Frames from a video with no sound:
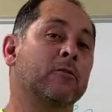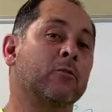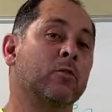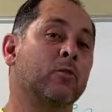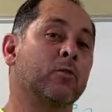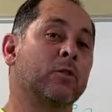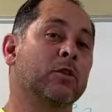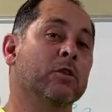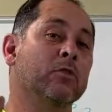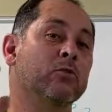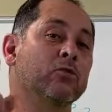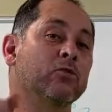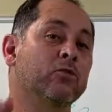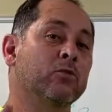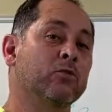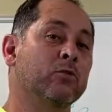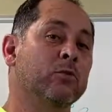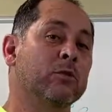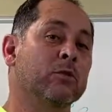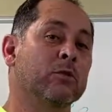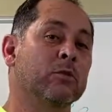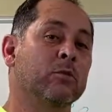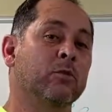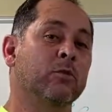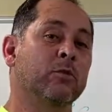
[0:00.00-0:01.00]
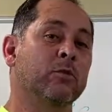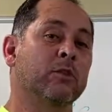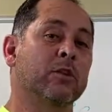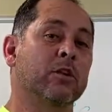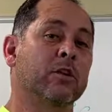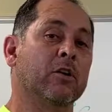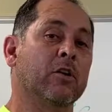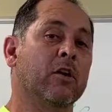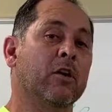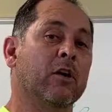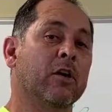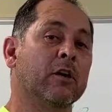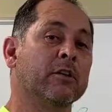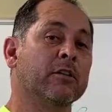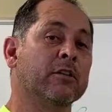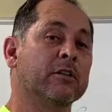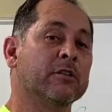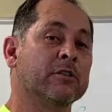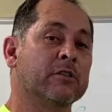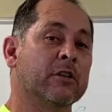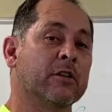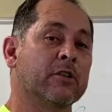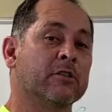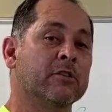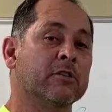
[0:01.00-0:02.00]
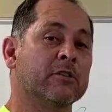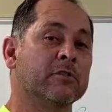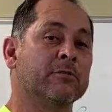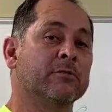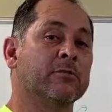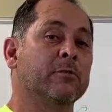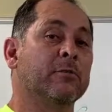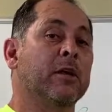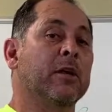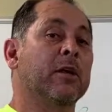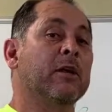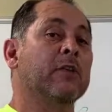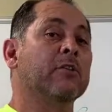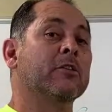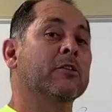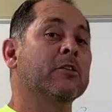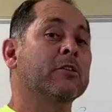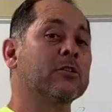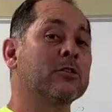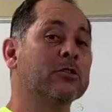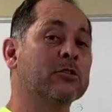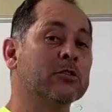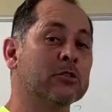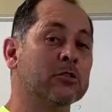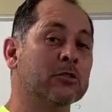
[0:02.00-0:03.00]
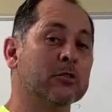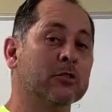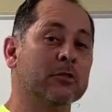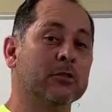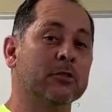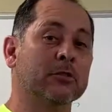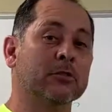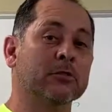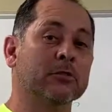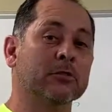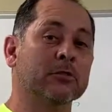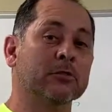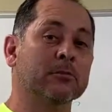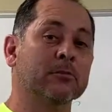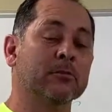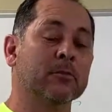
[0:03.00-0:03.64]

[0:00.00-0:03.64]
we can do it with the condensation from the air conditioning units